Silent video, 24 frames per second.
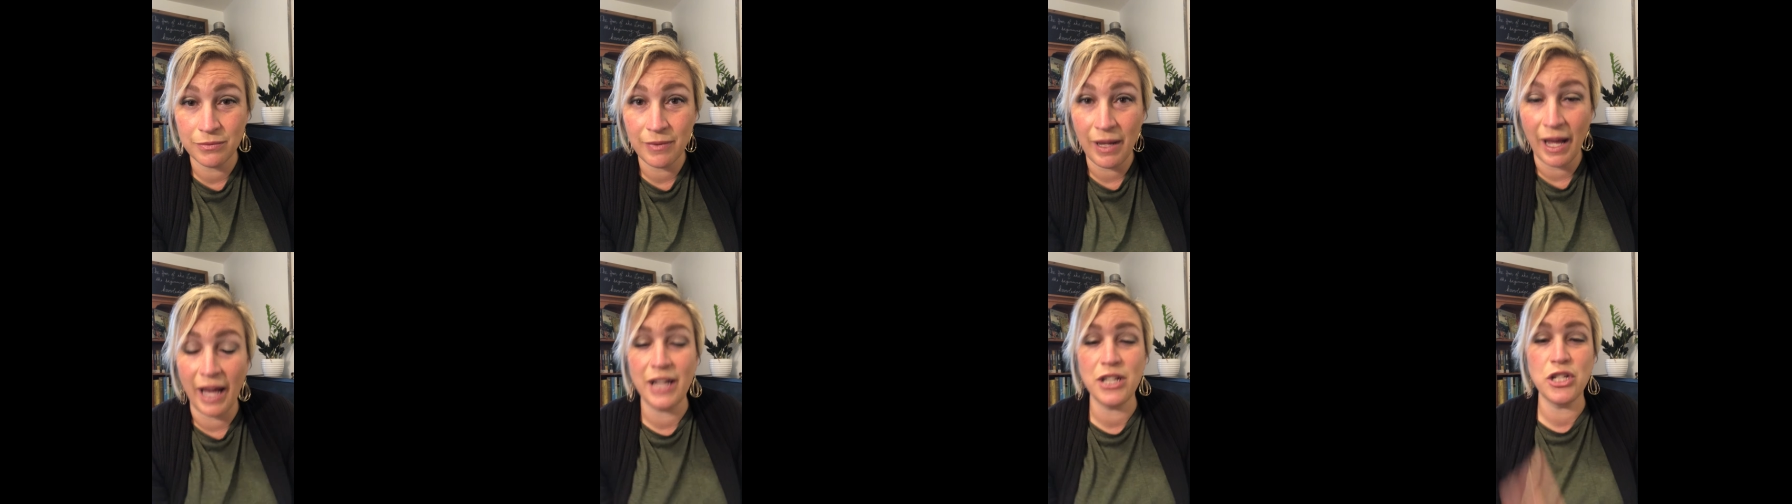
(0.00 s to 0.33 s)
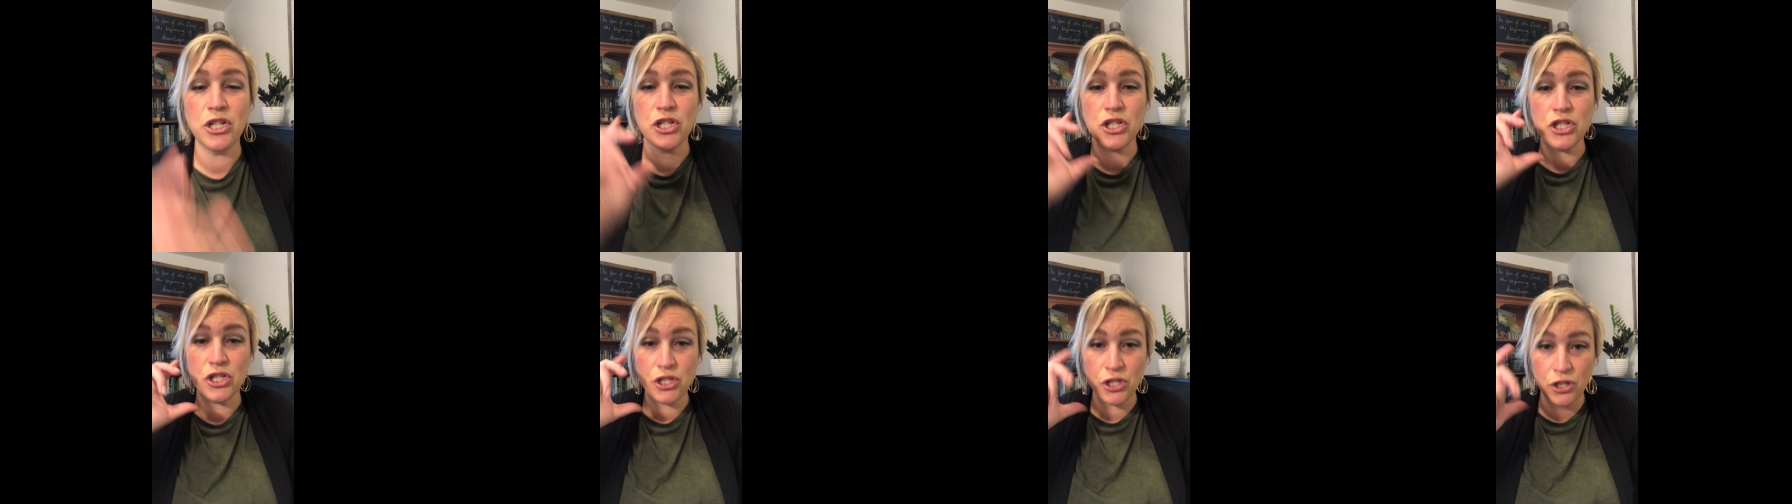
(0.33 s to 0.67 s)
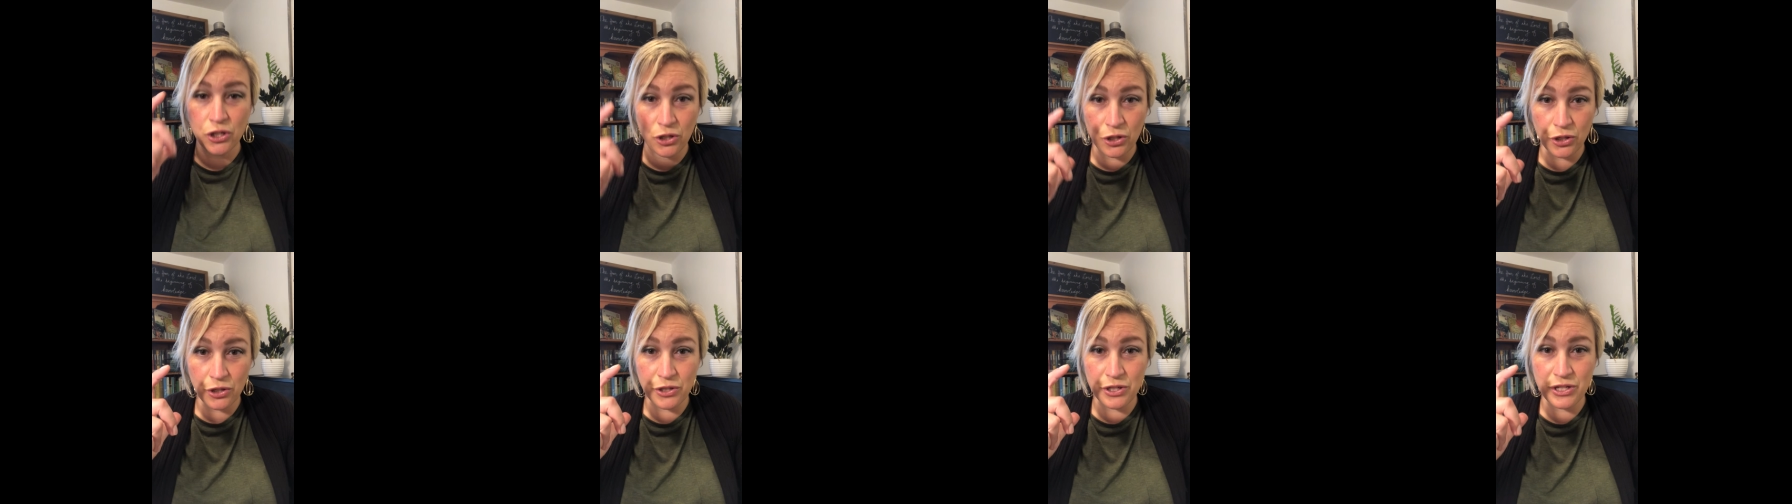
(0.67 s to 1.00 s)
I
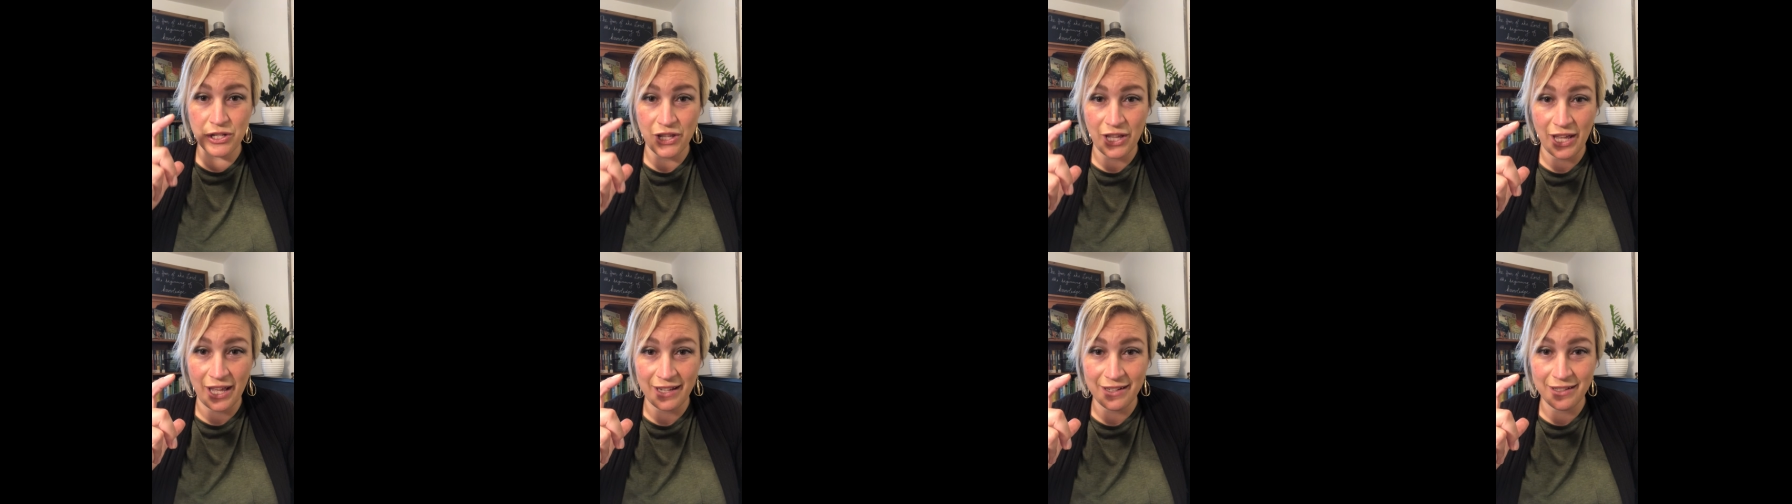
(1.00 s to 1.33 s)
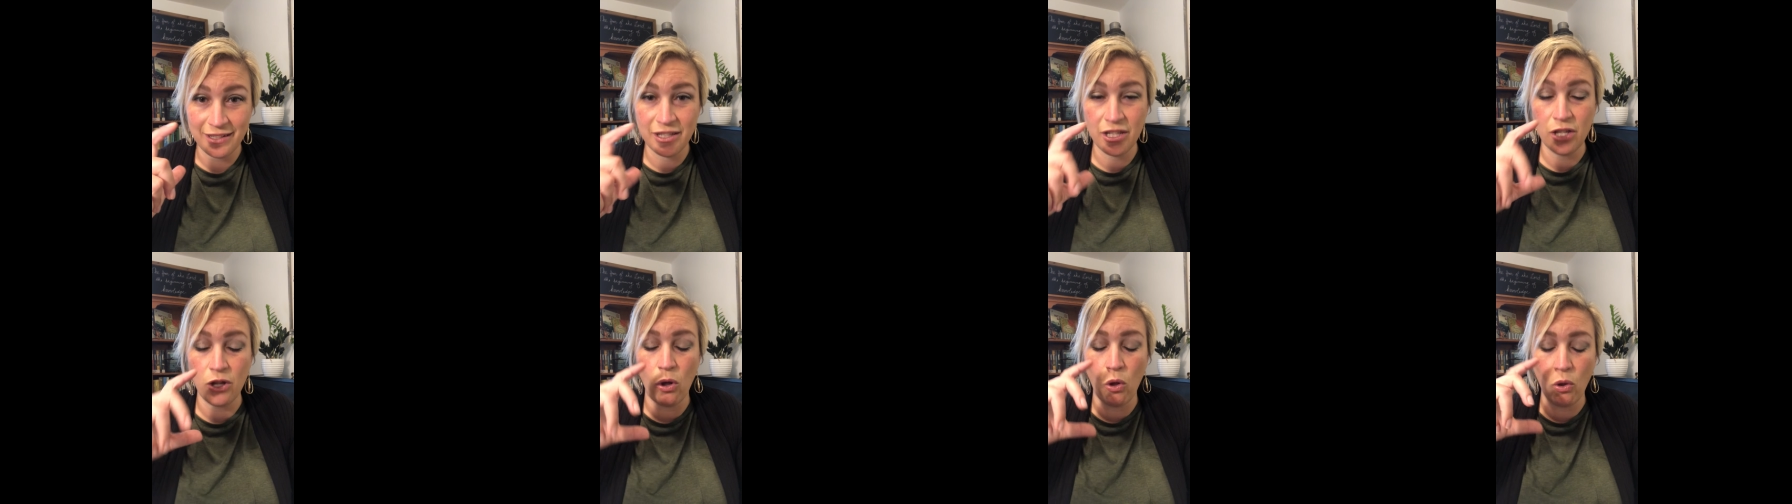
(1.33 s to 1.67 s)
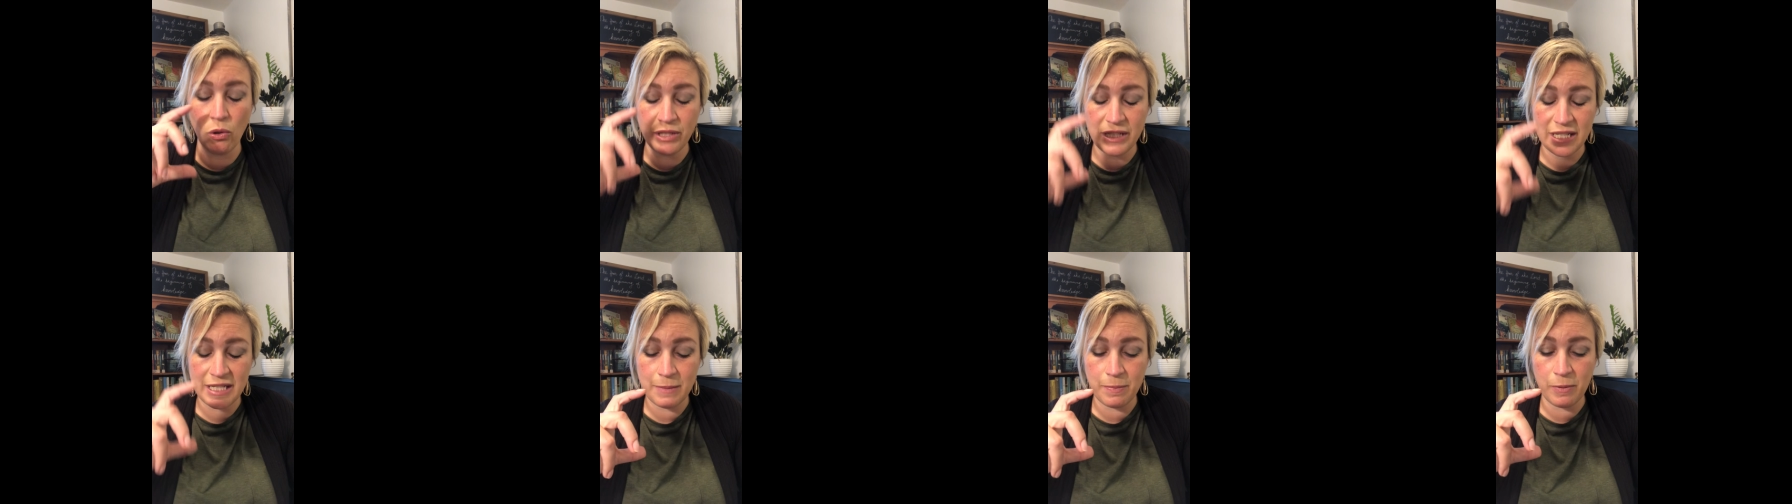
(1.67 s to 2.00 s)
discerned then the
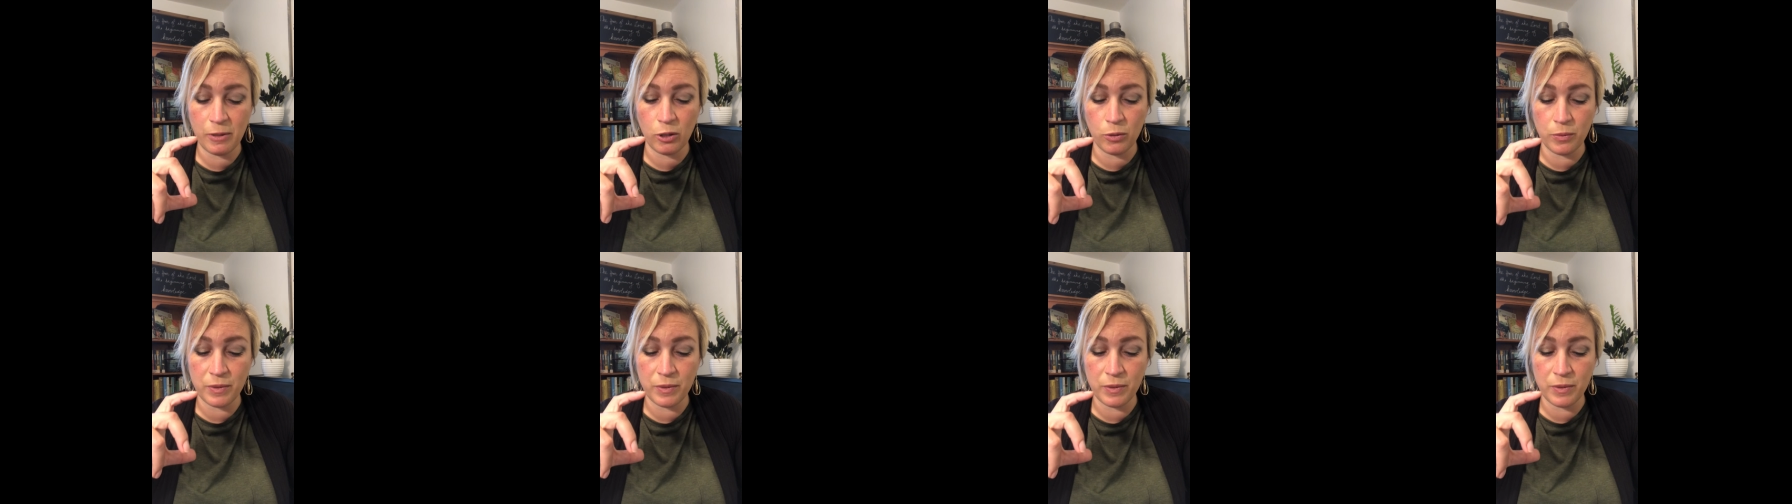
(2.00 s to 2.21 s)
Holy Spirit